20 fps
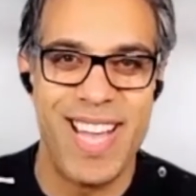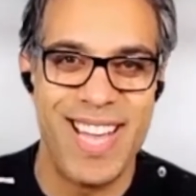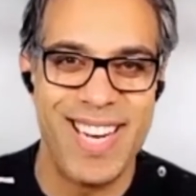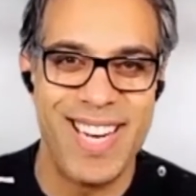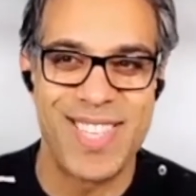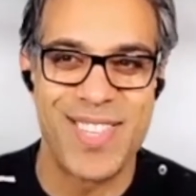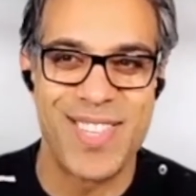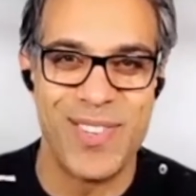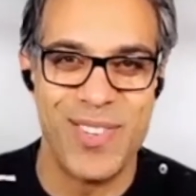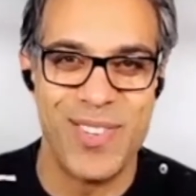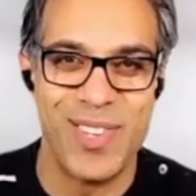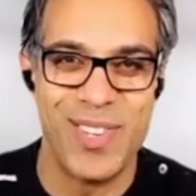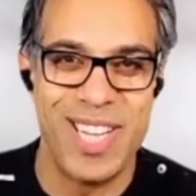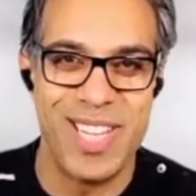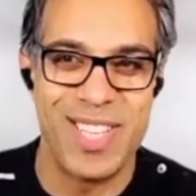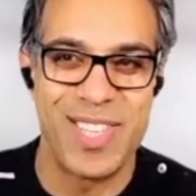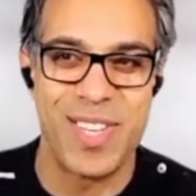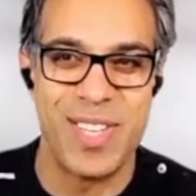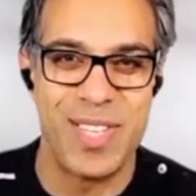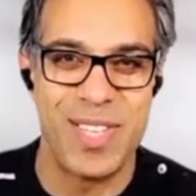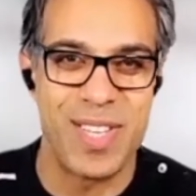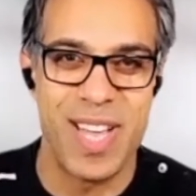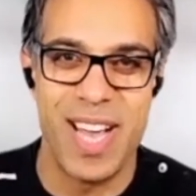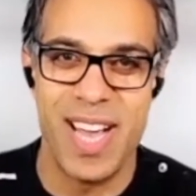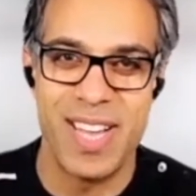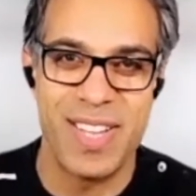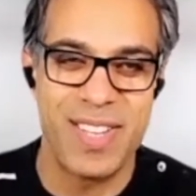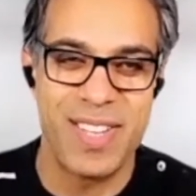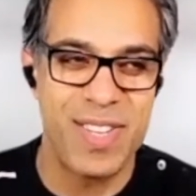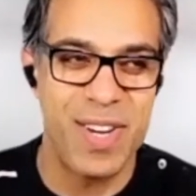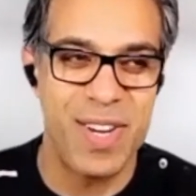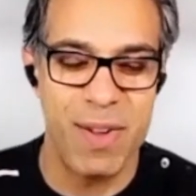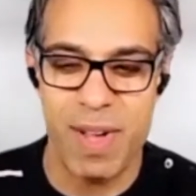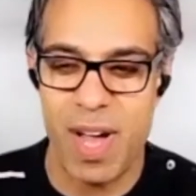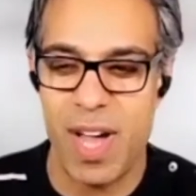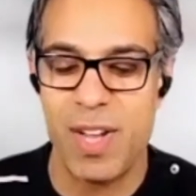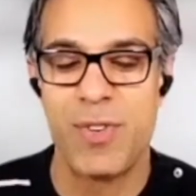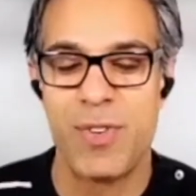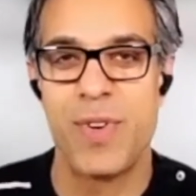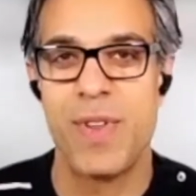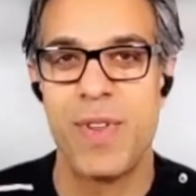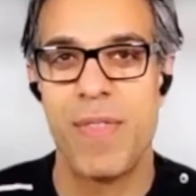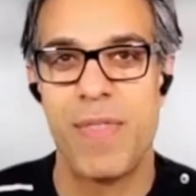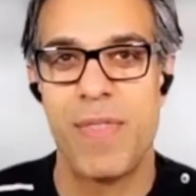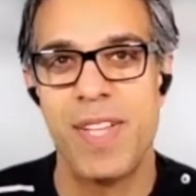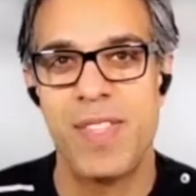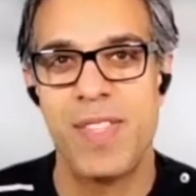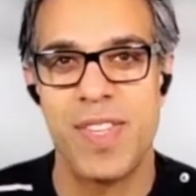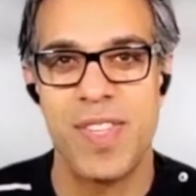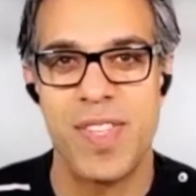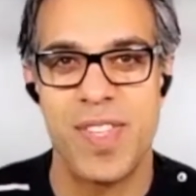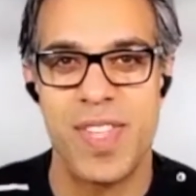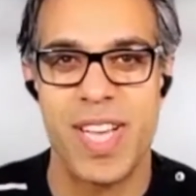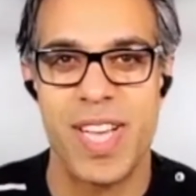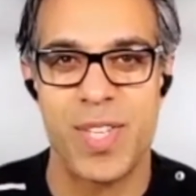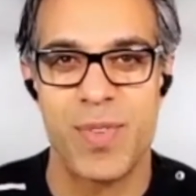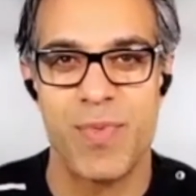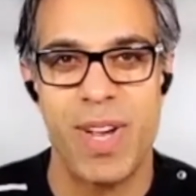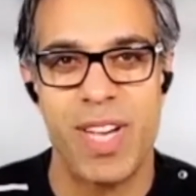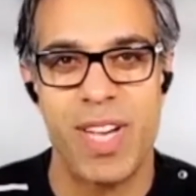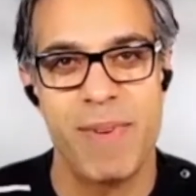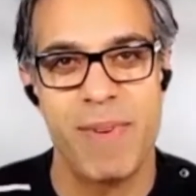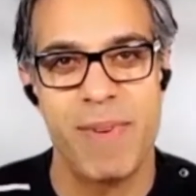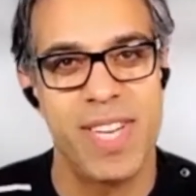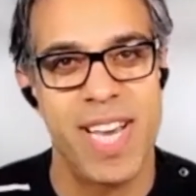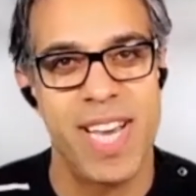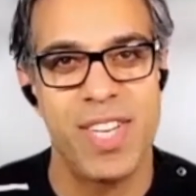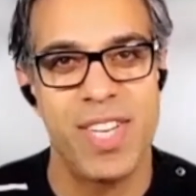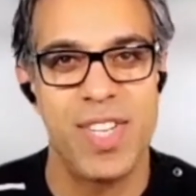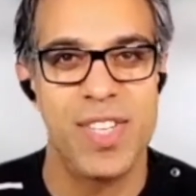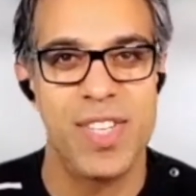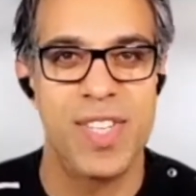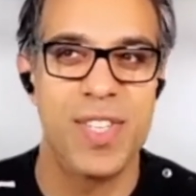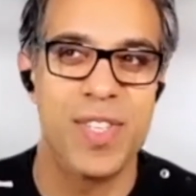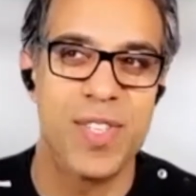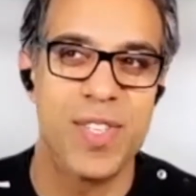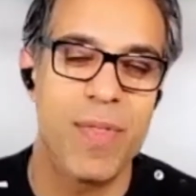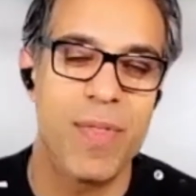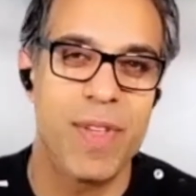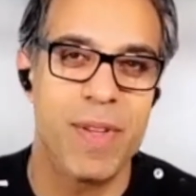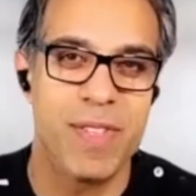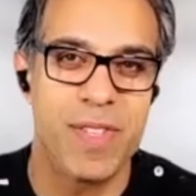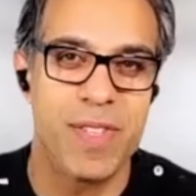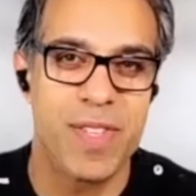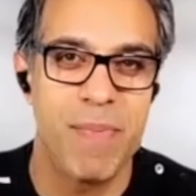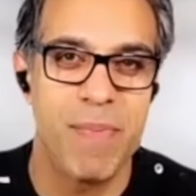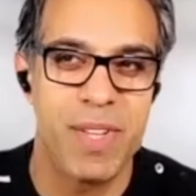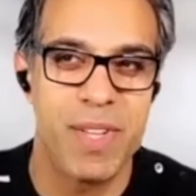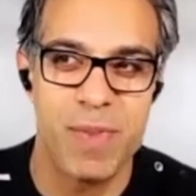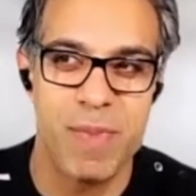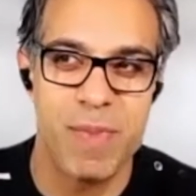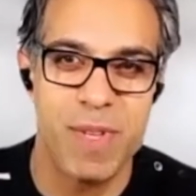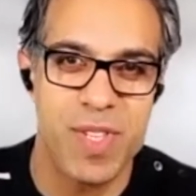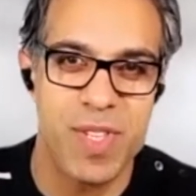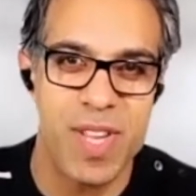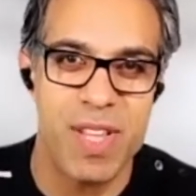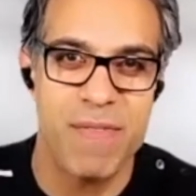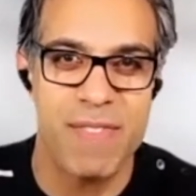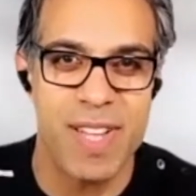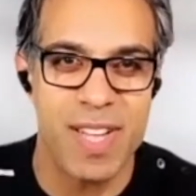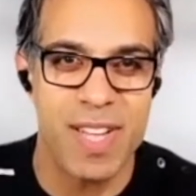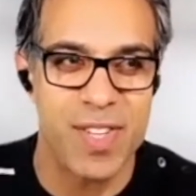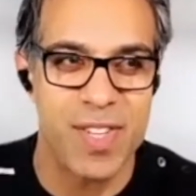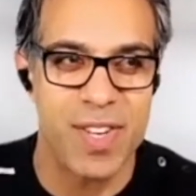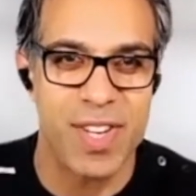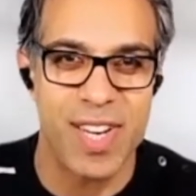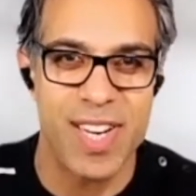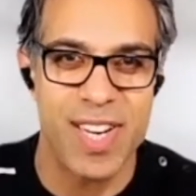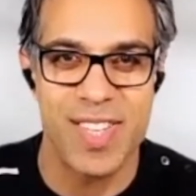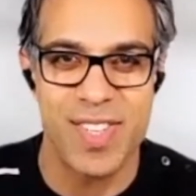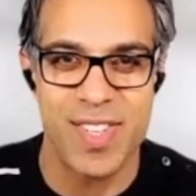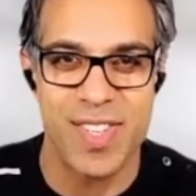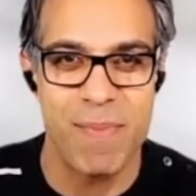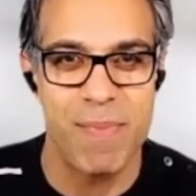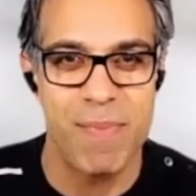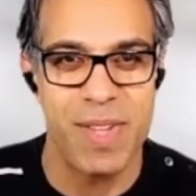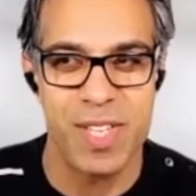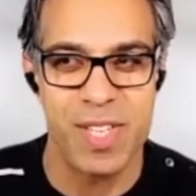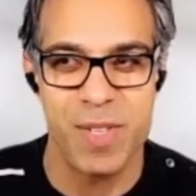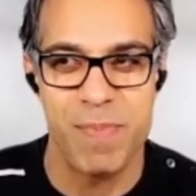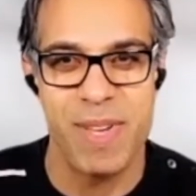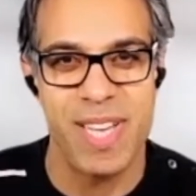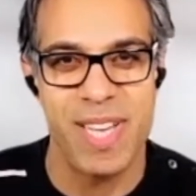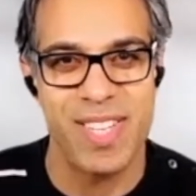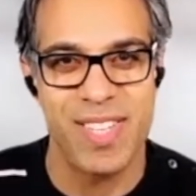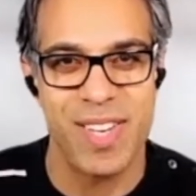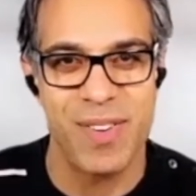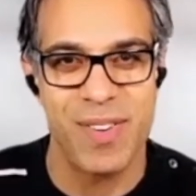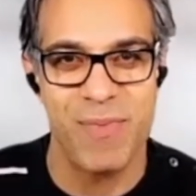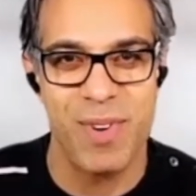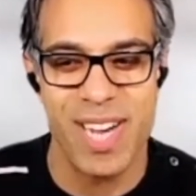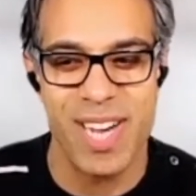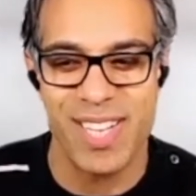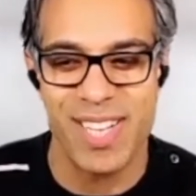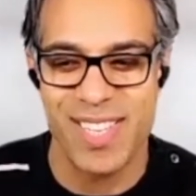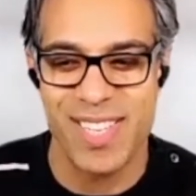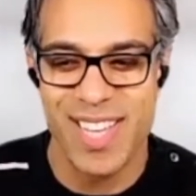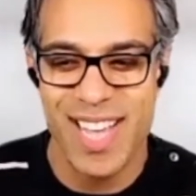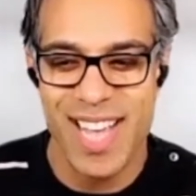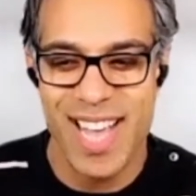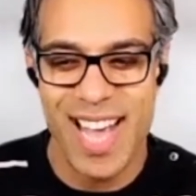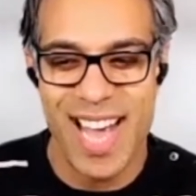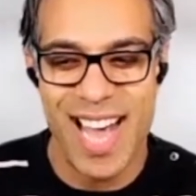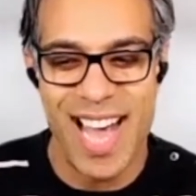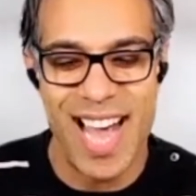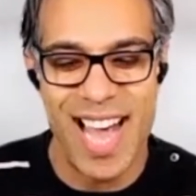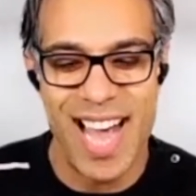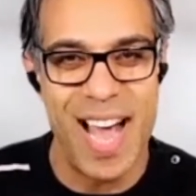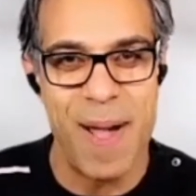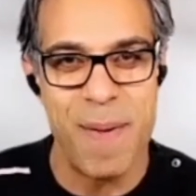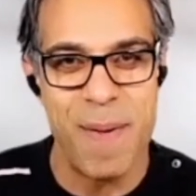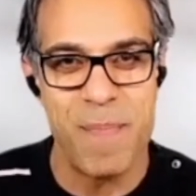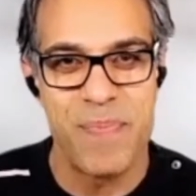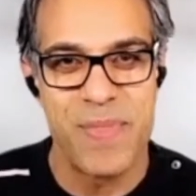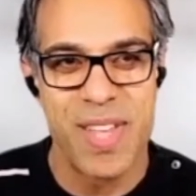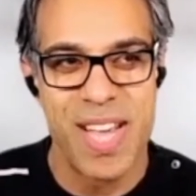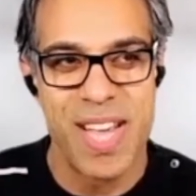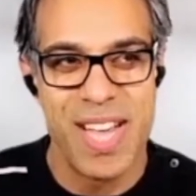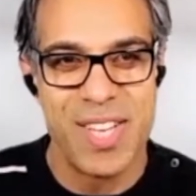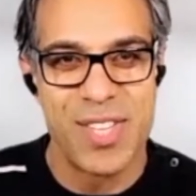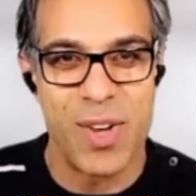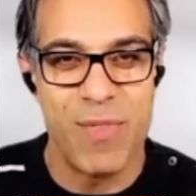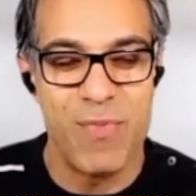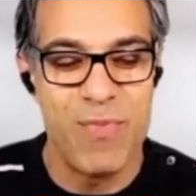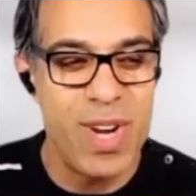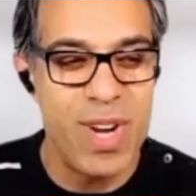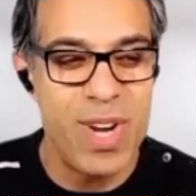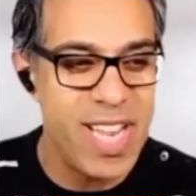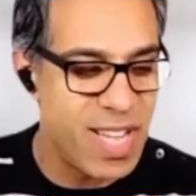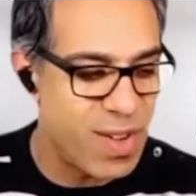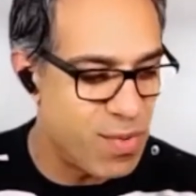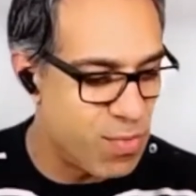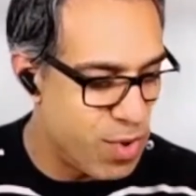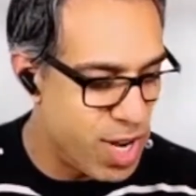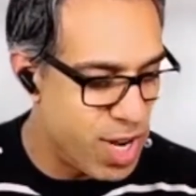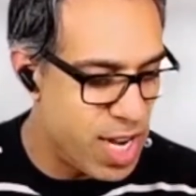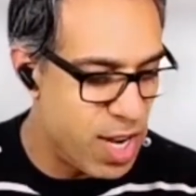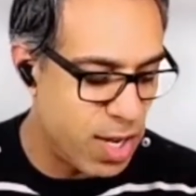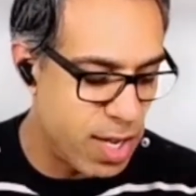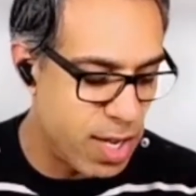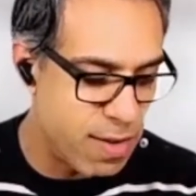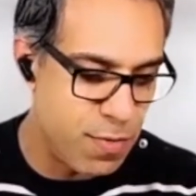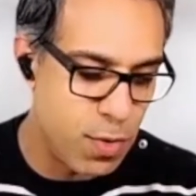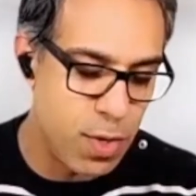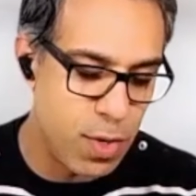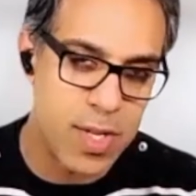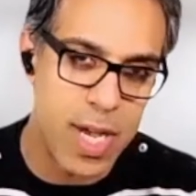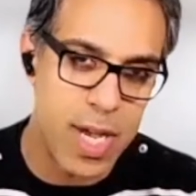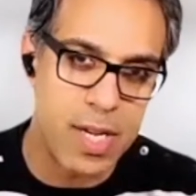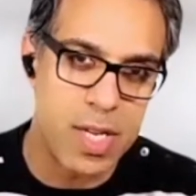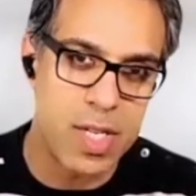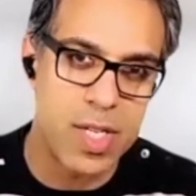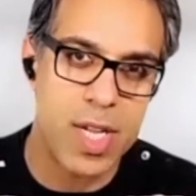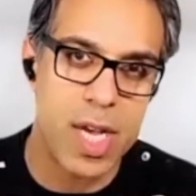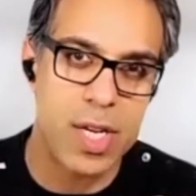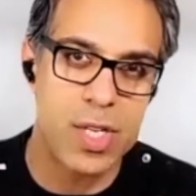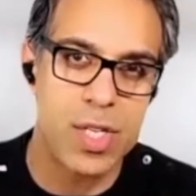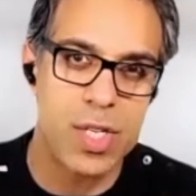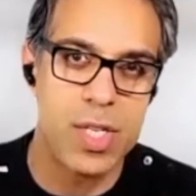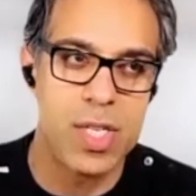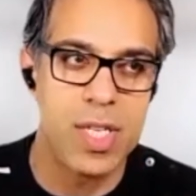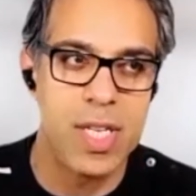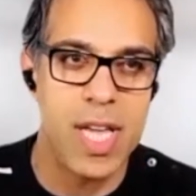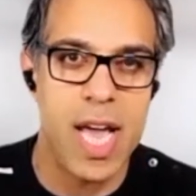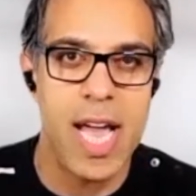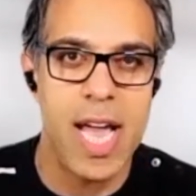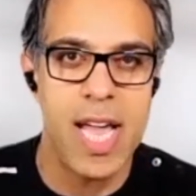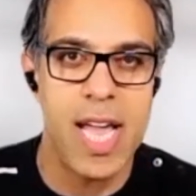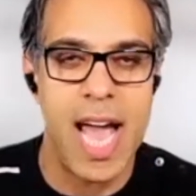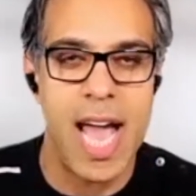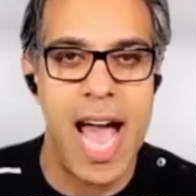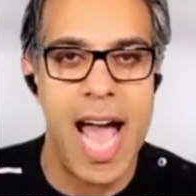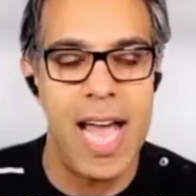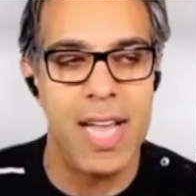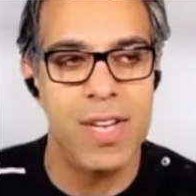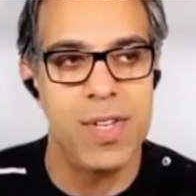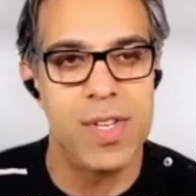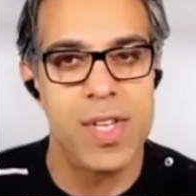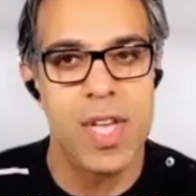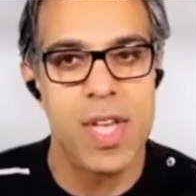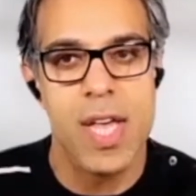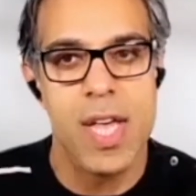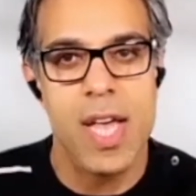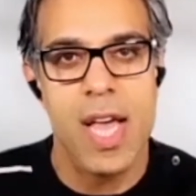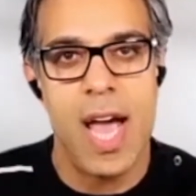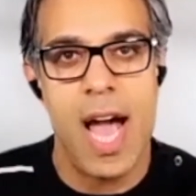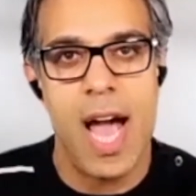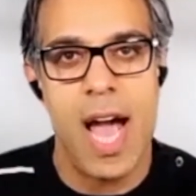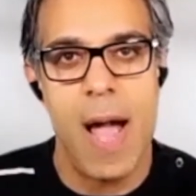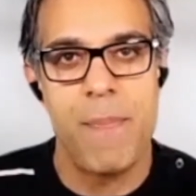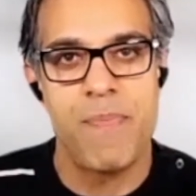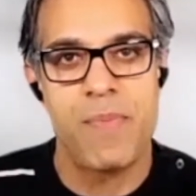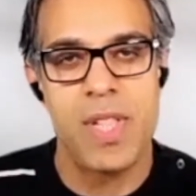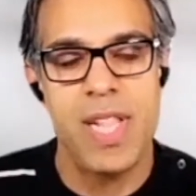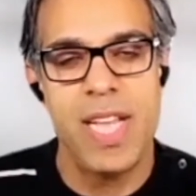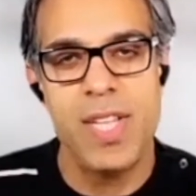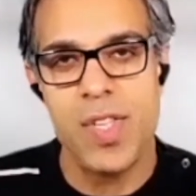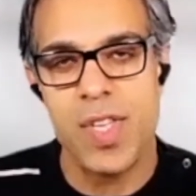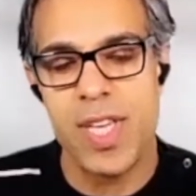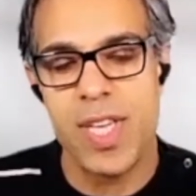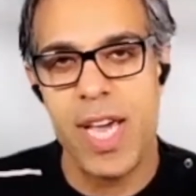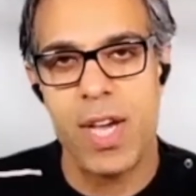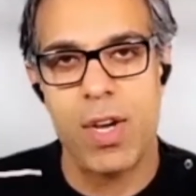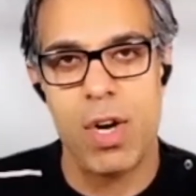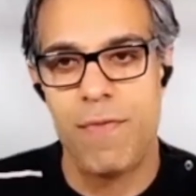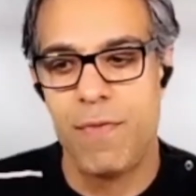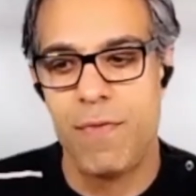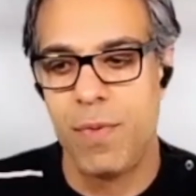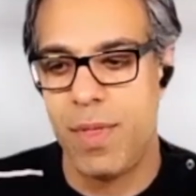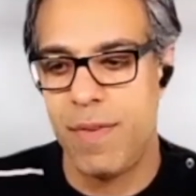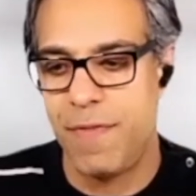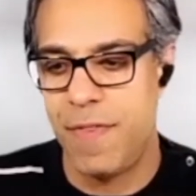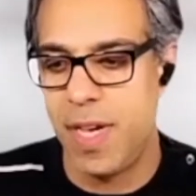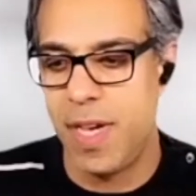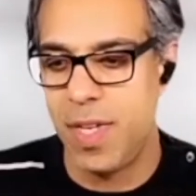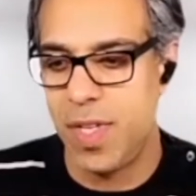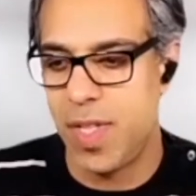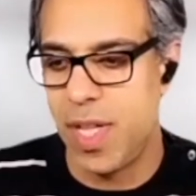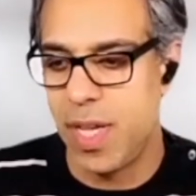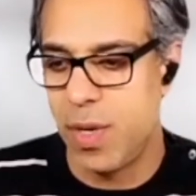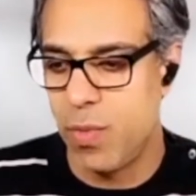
and it's all it's it's uh, you know 136 recommendations is not something to be sniffed at. So clearly something is being done right. Um, so really really looking forward to our discussion today, and um, let's kick off with the first thing,